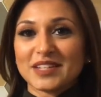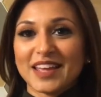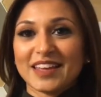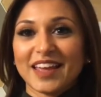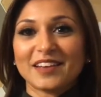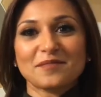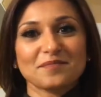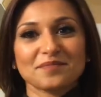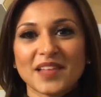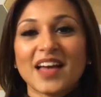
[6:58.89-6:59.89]
taking.
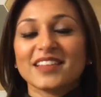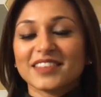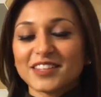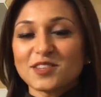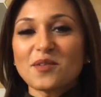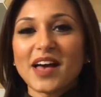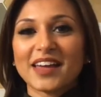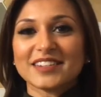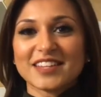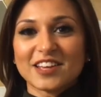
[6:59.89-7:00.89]
Let's go
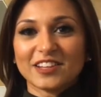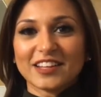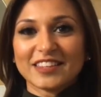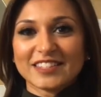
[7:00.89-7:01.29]
ahead and take a look at